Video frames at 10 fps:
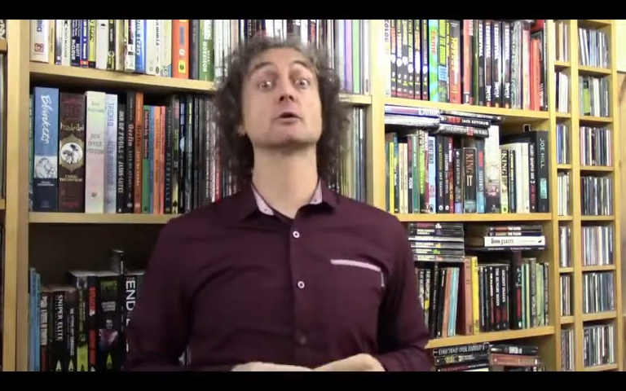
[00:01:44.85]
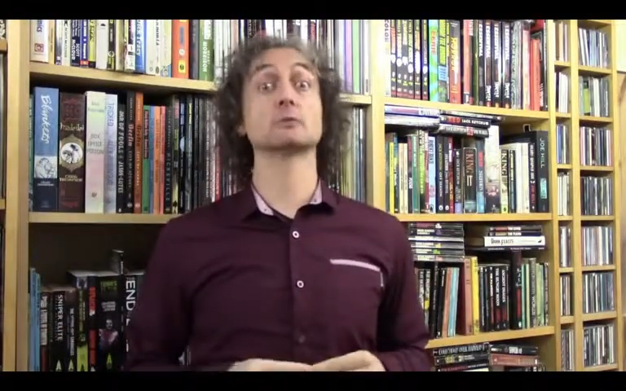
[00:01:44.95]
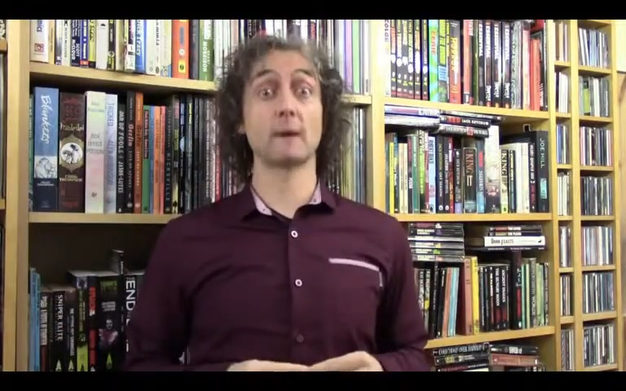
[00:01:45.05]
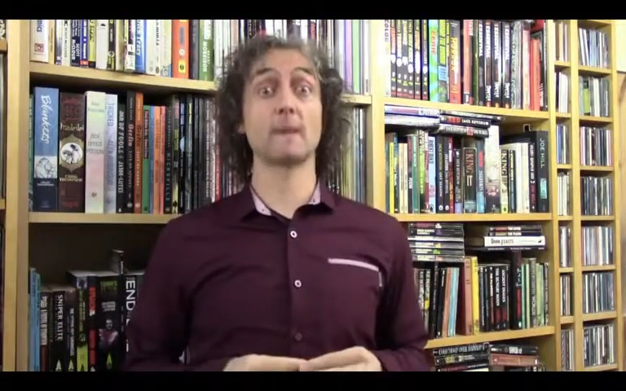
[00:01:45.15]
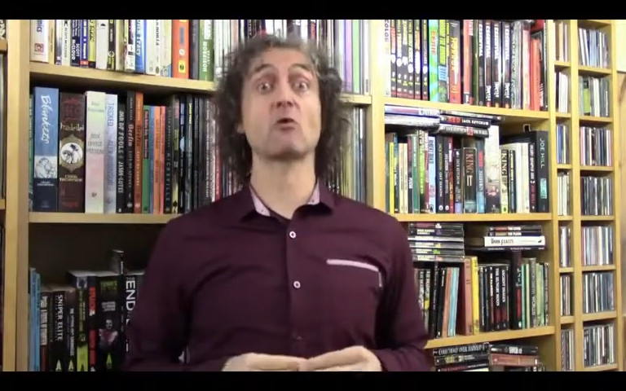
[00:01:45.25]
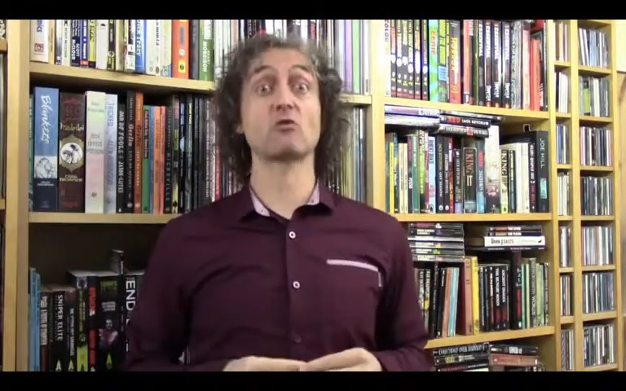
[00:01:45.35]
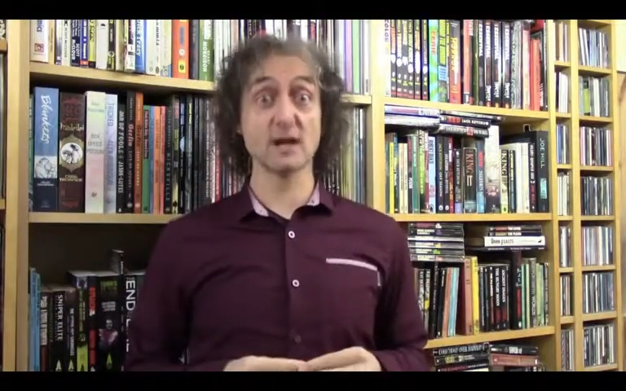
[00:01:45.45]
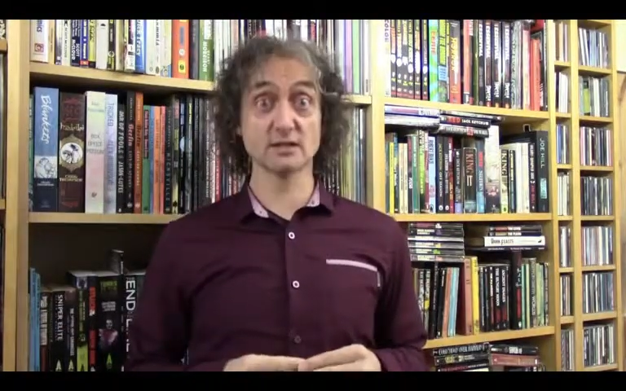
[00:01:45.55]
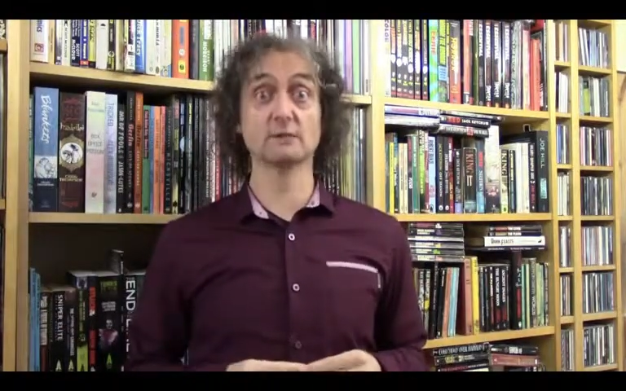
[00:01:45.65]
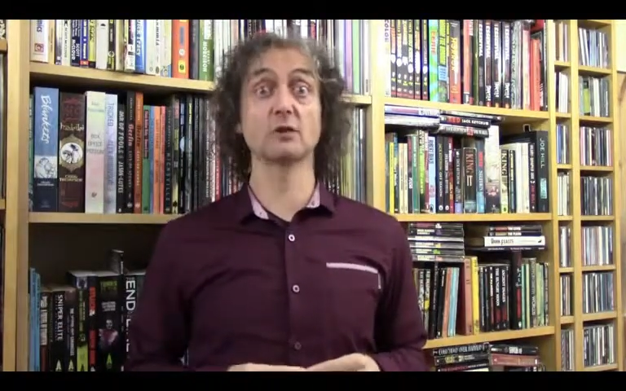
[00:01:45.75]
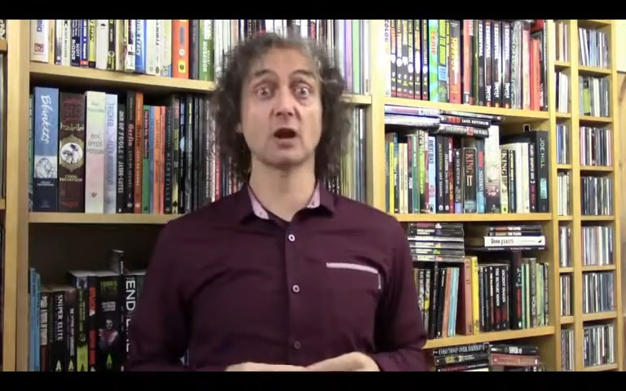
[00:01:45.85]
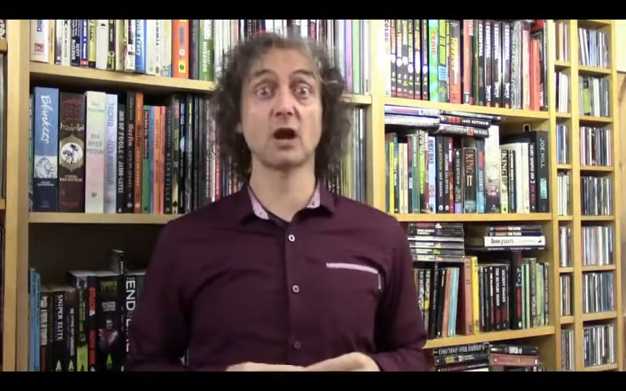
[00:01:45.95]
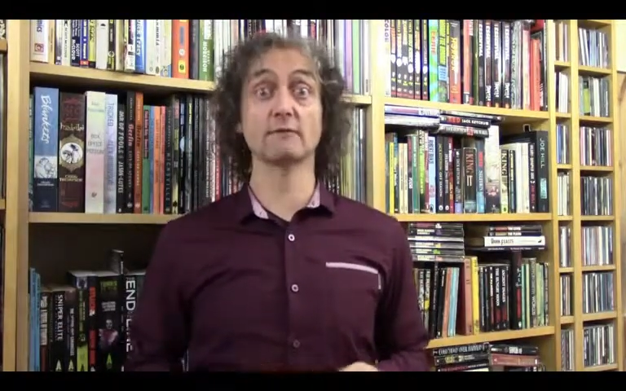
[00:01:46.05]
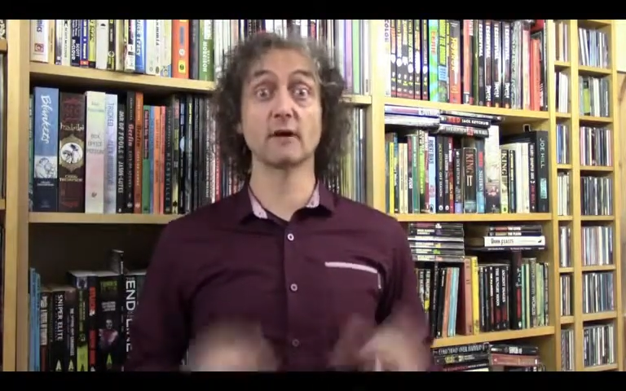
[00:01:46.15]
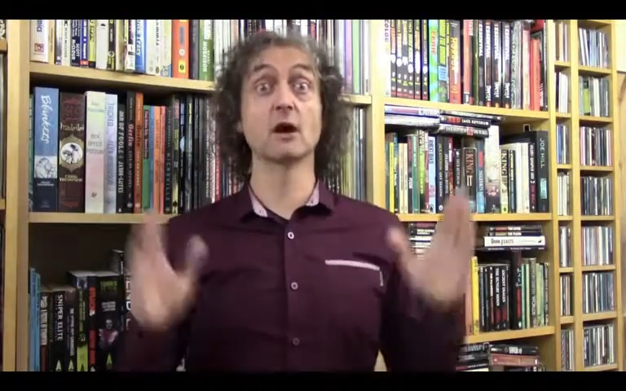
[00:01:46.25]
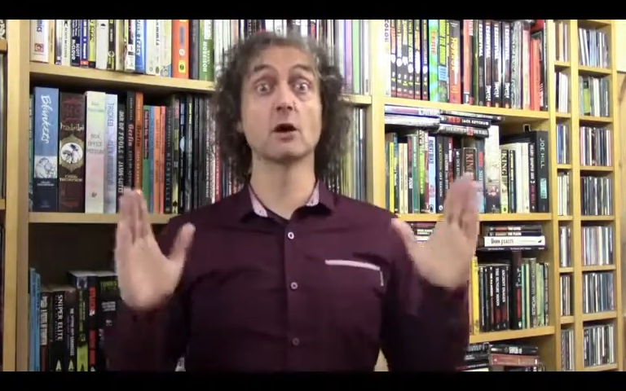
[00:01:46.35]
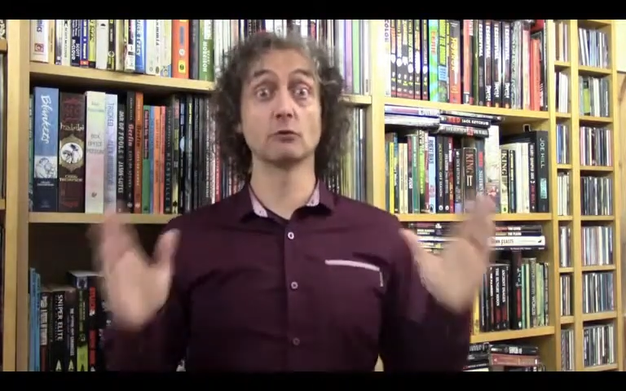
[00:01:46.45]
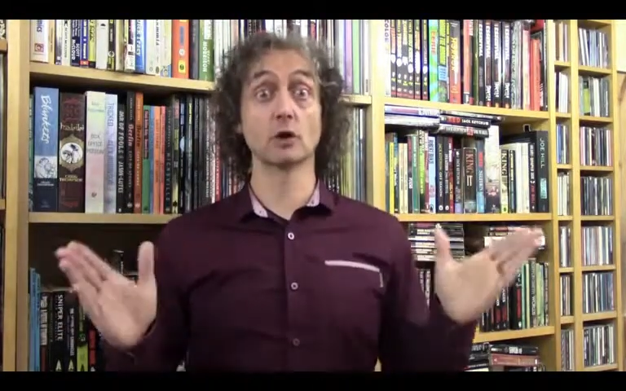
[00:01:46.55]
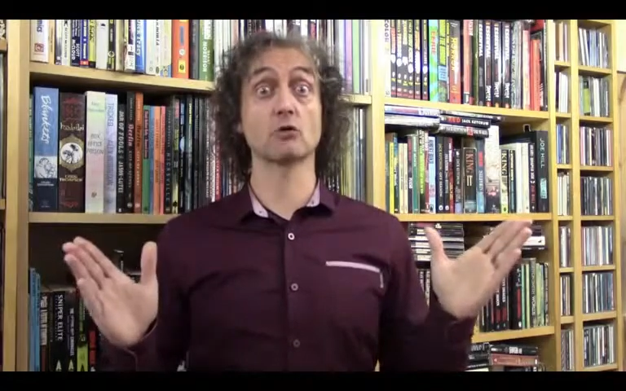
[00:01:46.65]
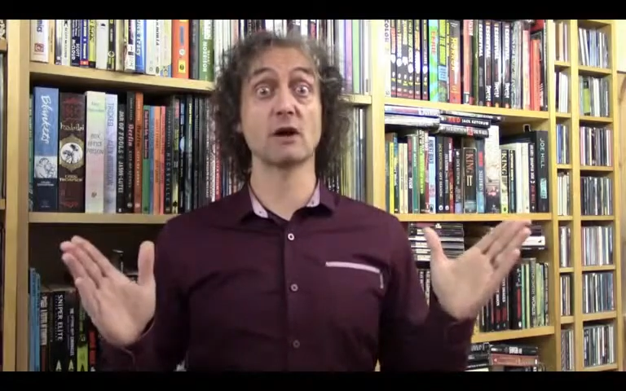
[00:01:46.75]
you'll spend the rest of your life
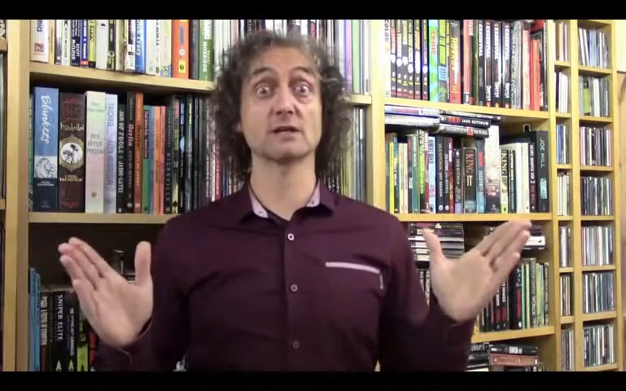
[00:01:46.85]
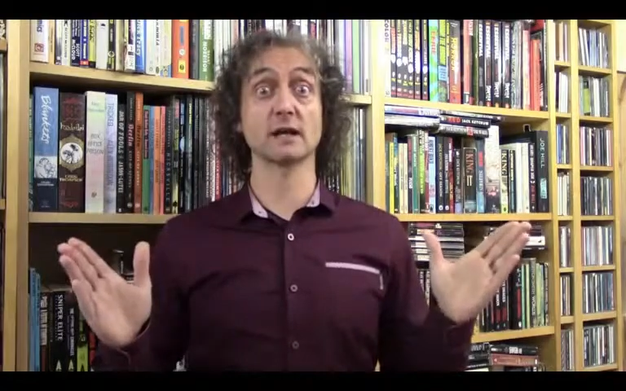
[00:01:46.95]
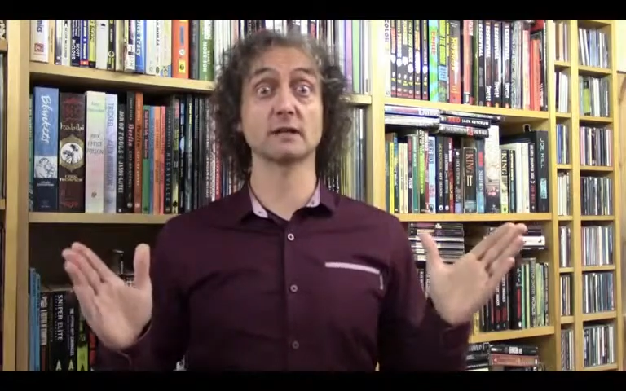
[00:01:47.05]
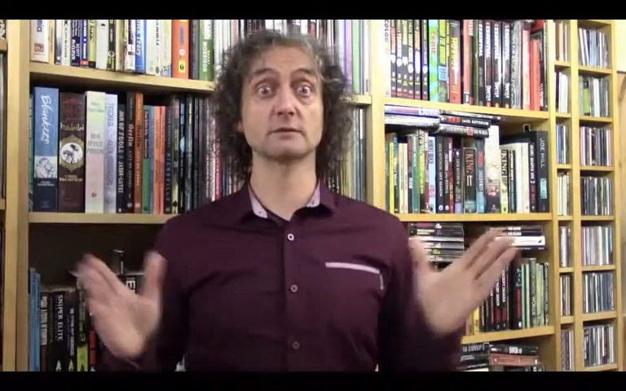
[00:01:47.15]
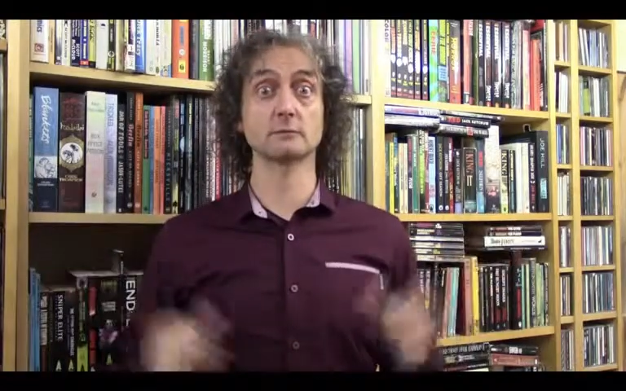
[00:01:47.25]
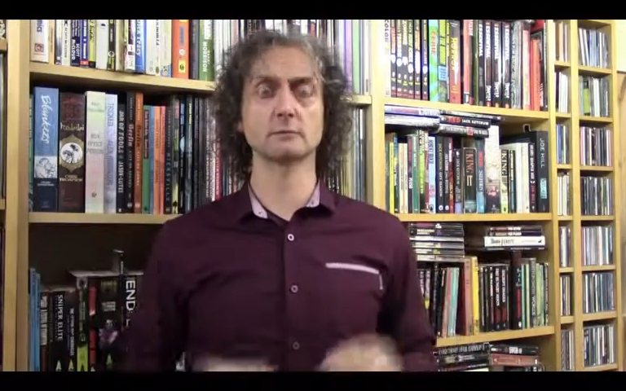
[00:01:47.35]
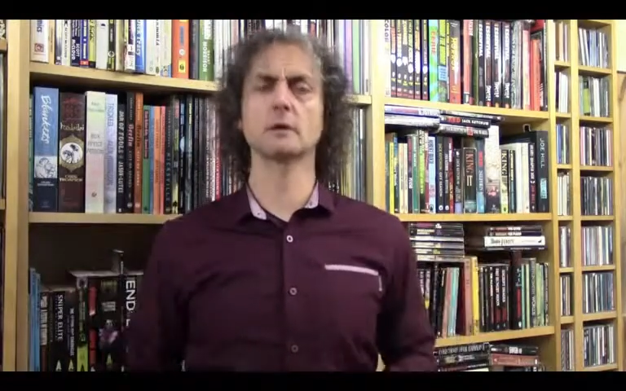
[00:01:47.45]
regretting it.